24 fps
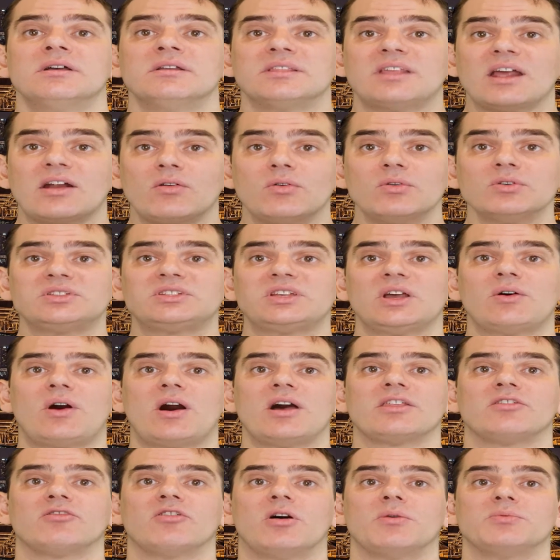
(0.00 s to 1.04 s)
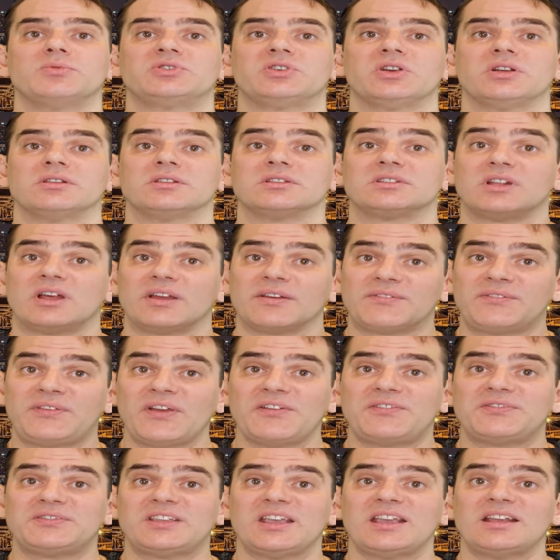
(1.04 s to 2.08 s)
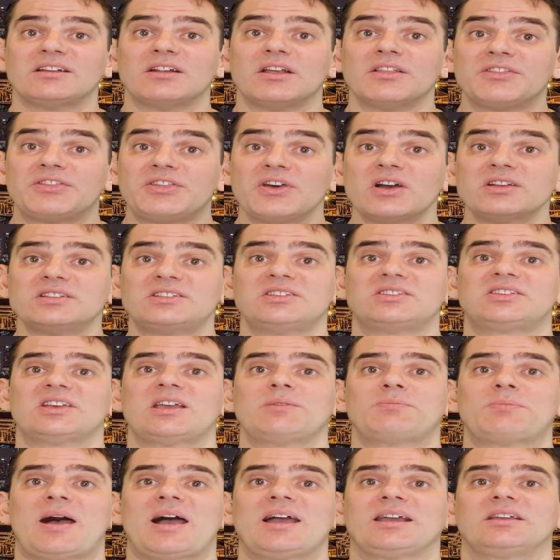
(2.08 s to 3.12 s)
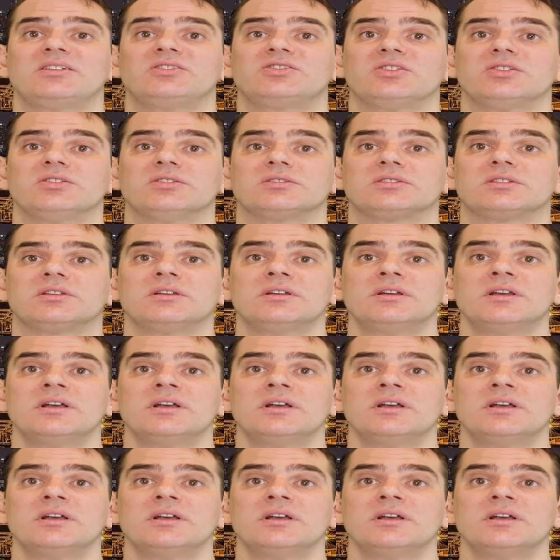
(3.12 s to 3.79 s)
There are also other options like 15 and 30-day packages.